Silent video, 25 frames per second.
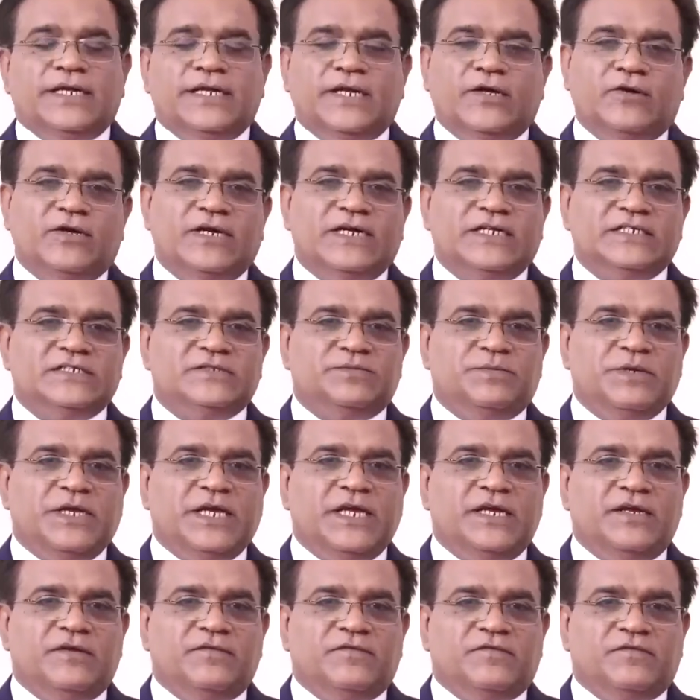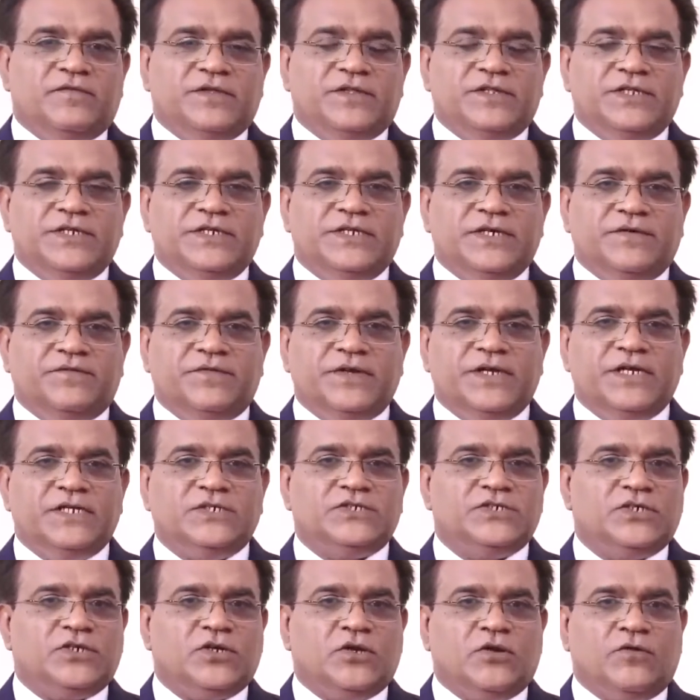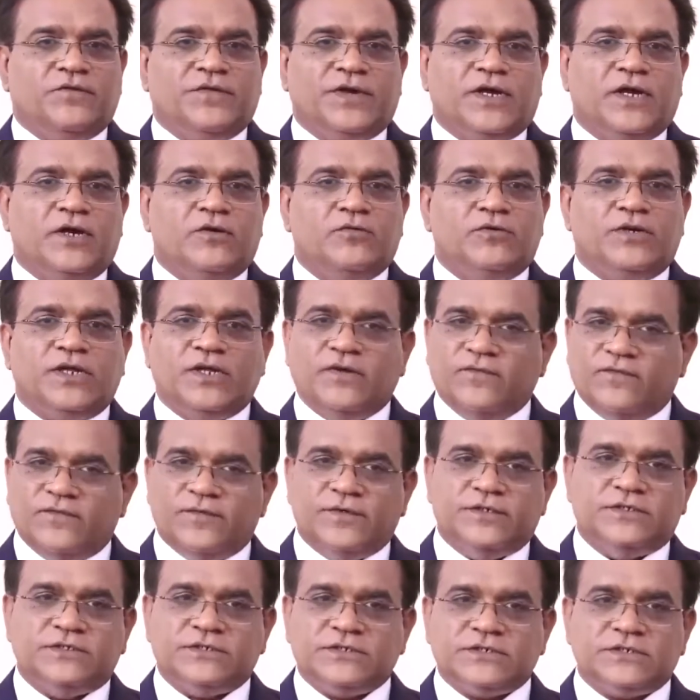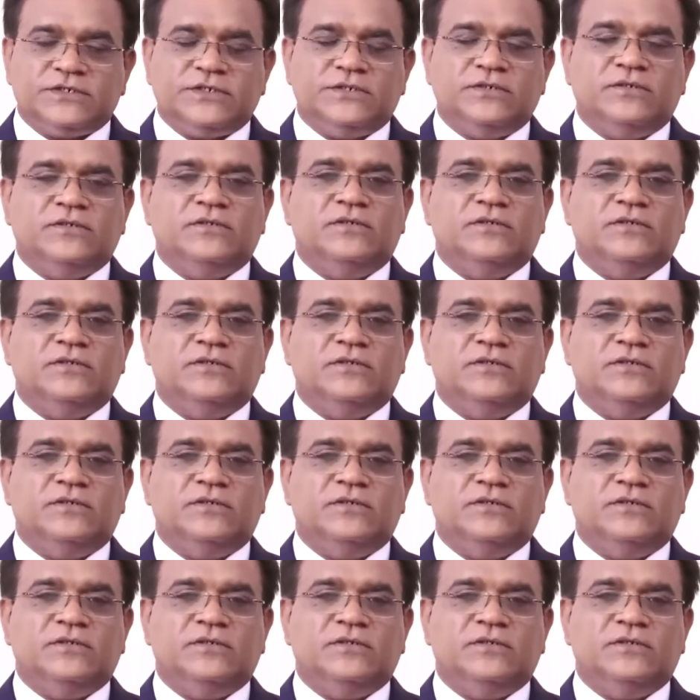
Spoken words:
Now let us begin with the definition of accounting first.